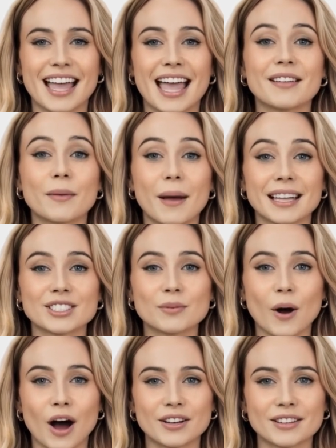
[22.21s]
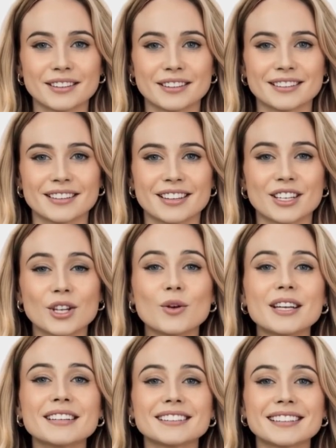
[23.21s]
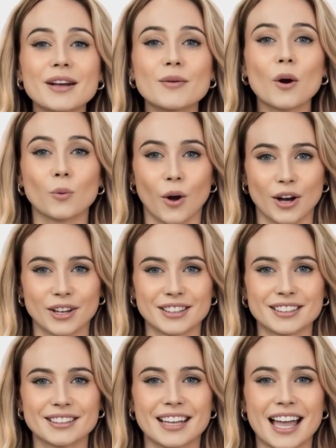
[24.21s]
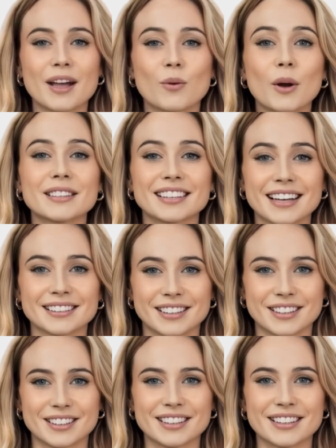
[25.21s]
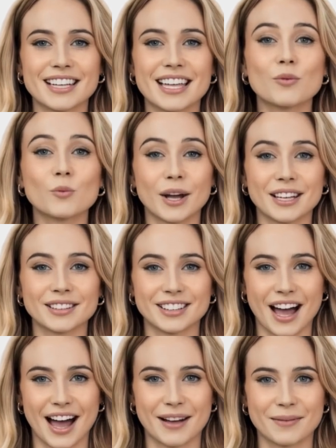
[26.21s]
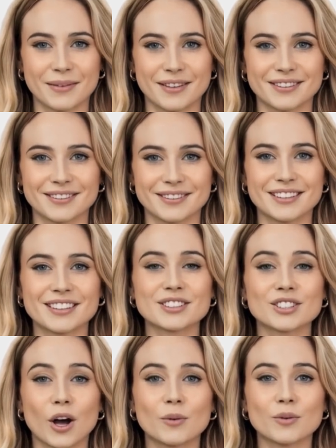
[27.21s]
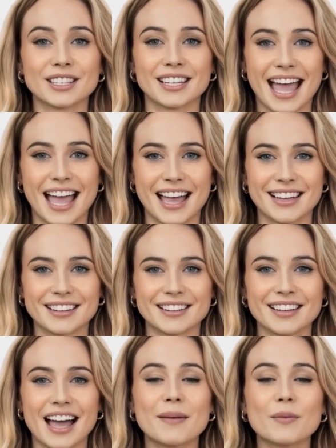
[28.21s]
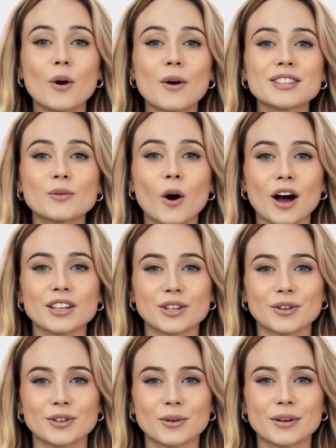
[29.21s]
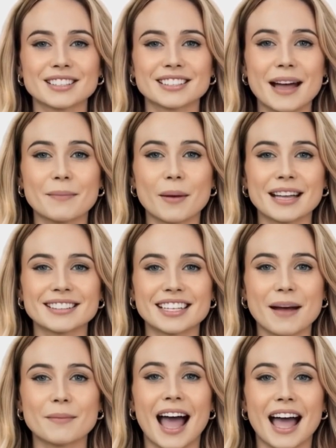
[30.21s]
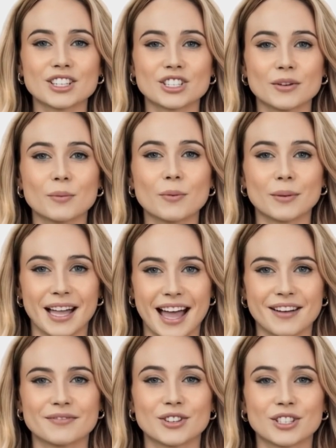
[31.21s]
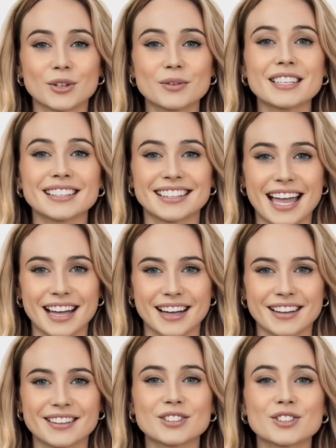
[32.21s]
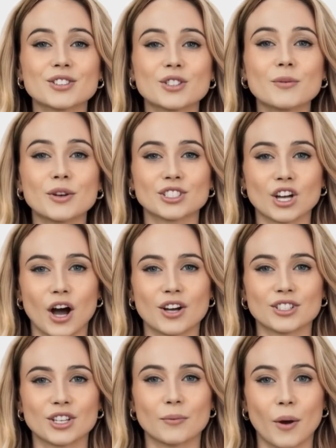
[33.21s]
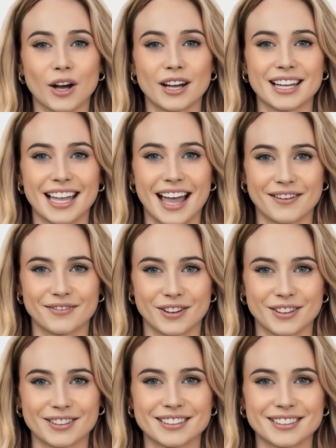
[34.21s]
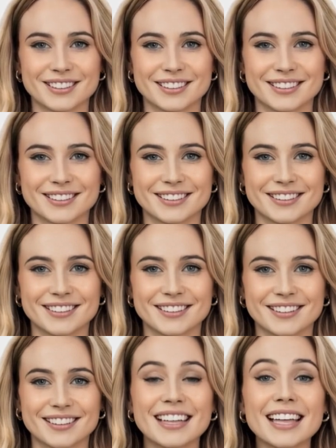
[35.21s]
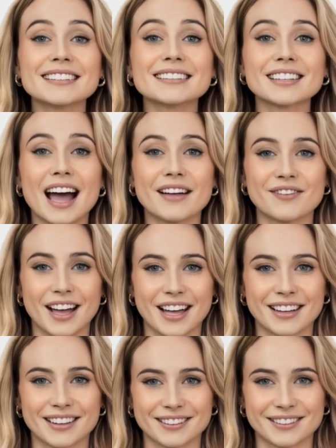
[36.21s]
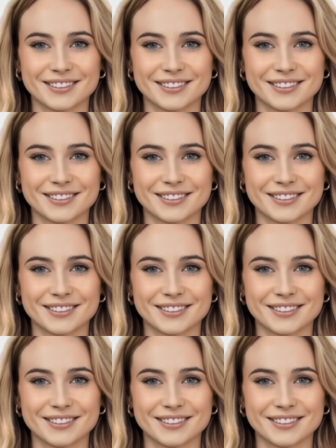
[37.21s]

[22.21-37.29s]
And the best part? You can see what works and what doesn't in real time. So today, I'm going to walk you through a step-by-step actionable plan for using data to supercharge your marketing efforts. Let's dive in.